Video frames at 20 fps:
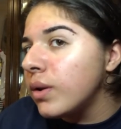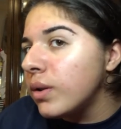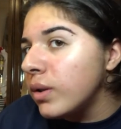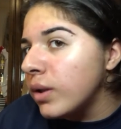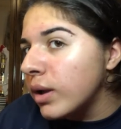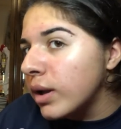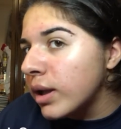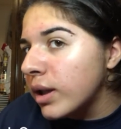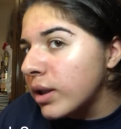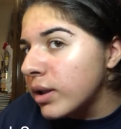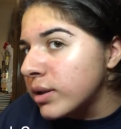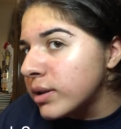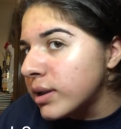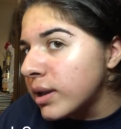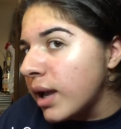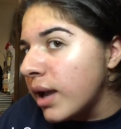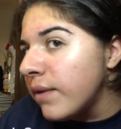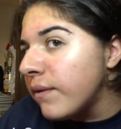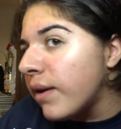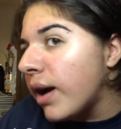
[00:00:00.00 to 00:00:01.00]
Look, it looks
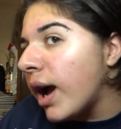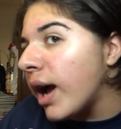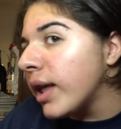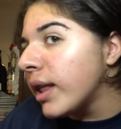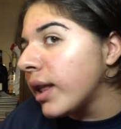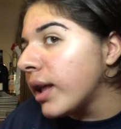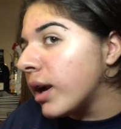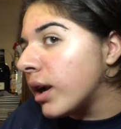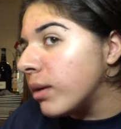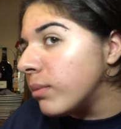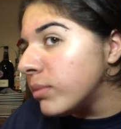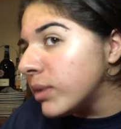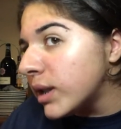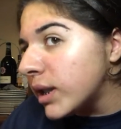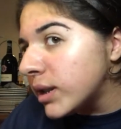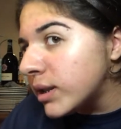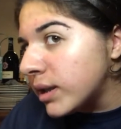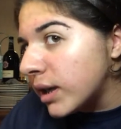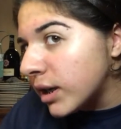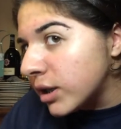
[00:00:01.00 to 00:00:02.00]
like I have highlight on, but
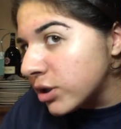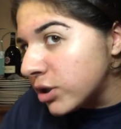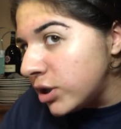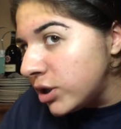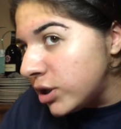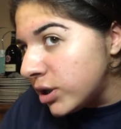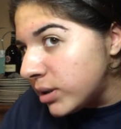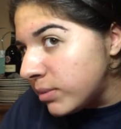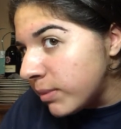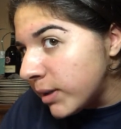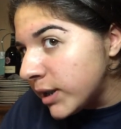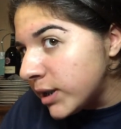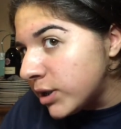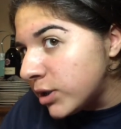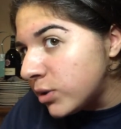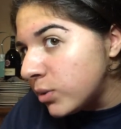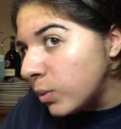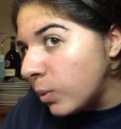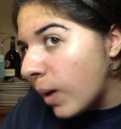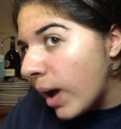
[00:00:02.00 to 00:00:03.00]
that's actually just my
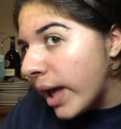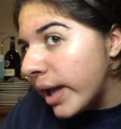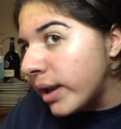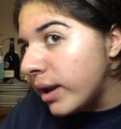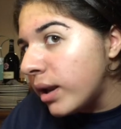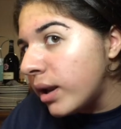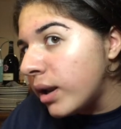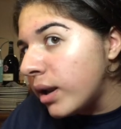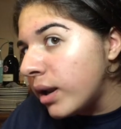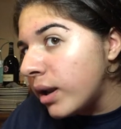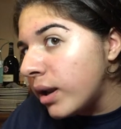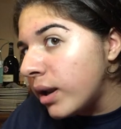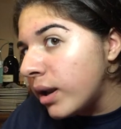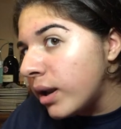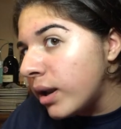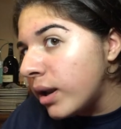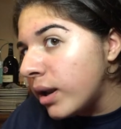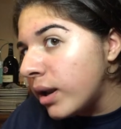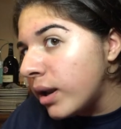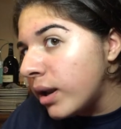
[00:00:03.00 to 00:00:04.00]
sweat.
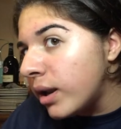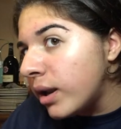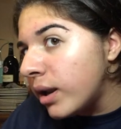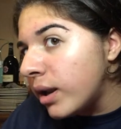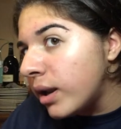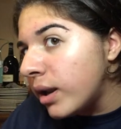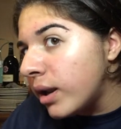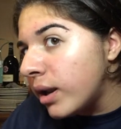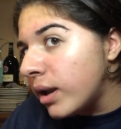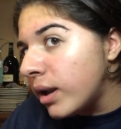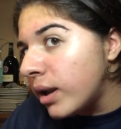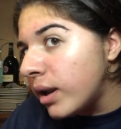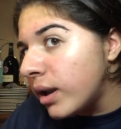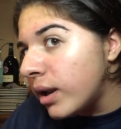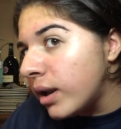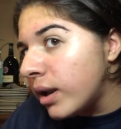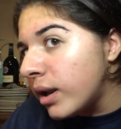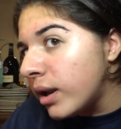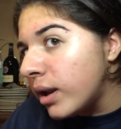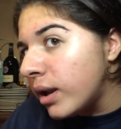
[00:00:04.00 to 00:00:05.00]
Always
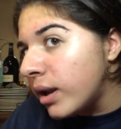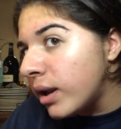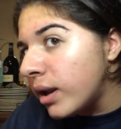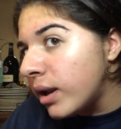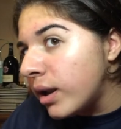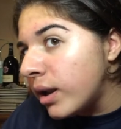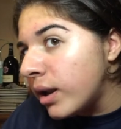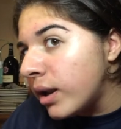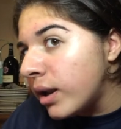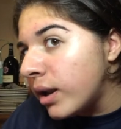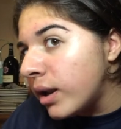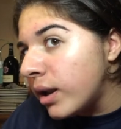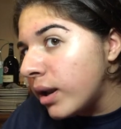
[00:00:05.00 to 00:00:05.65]
keeping it real.